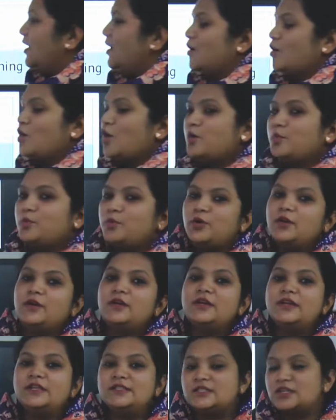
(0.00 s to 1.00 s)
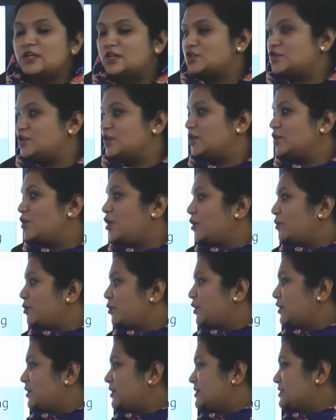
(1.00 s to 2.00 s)
Corporate restructuring.
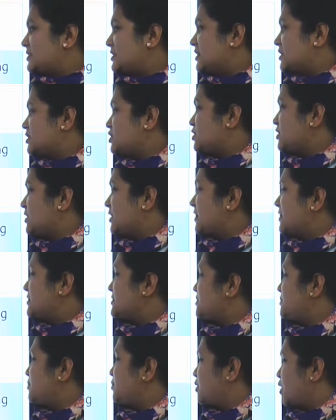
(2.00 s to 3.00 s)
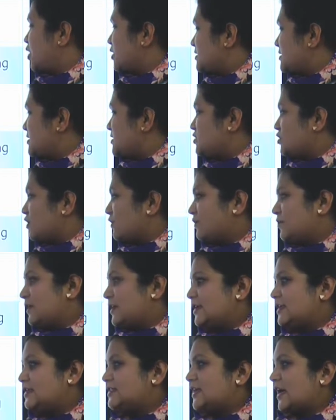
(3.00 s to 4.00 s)
Corporate restructuring is the process of
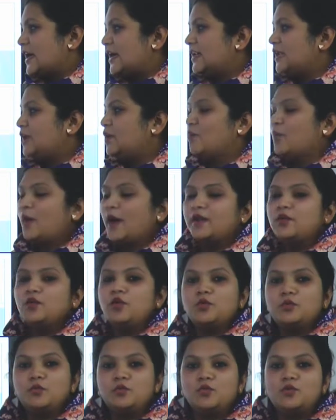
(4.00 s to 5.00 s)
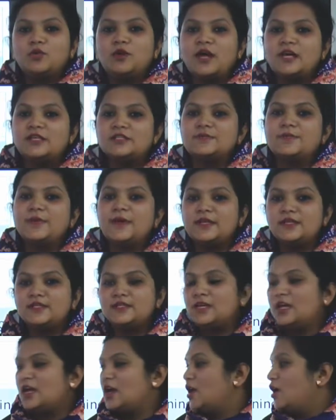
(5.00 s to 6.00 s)
redesigning one or more aspects
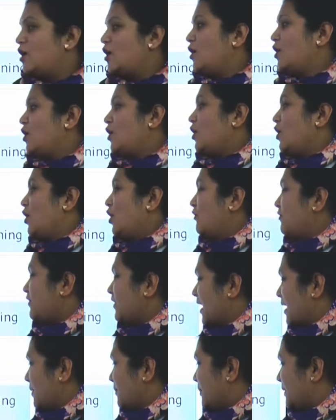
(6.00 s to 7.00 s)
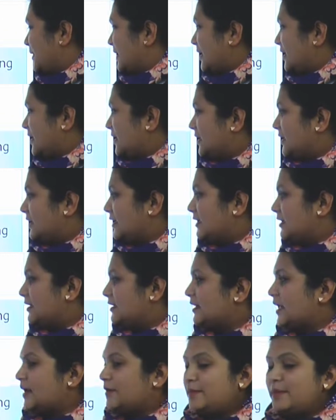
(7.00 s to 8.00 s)
of a company.
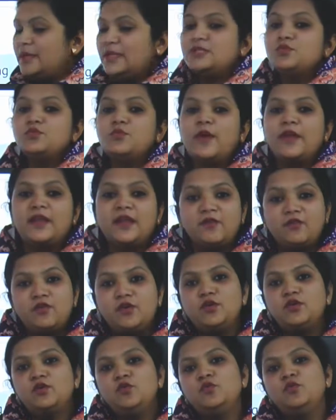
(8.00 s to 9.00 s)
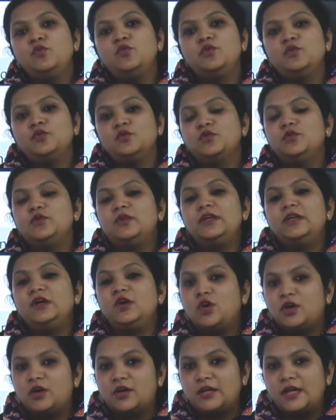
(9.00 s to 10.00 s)
That means whenever you
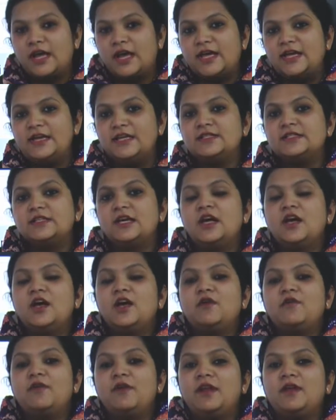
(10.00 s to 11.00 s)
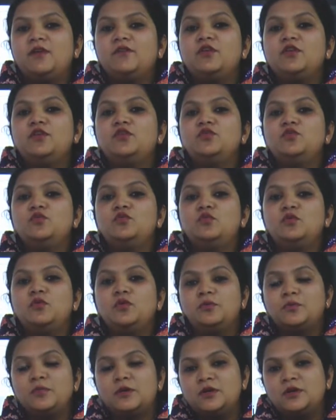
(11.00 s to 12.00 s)
reorganize, whenever you
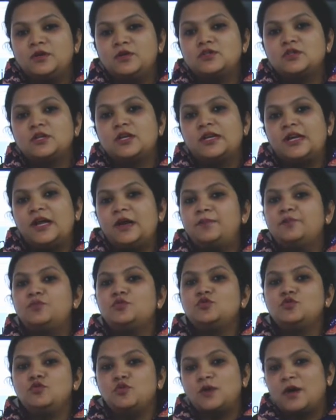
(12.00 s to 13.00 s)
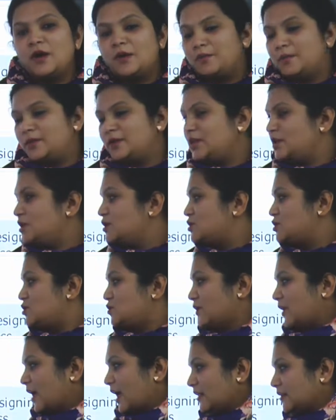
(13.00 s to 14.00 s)
merge, club two companies
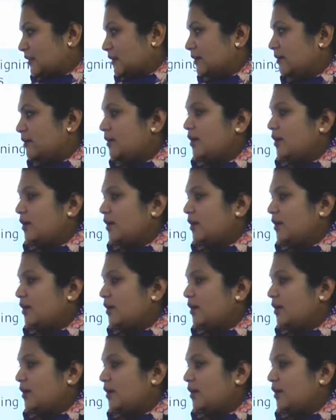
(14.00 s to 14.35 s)
together,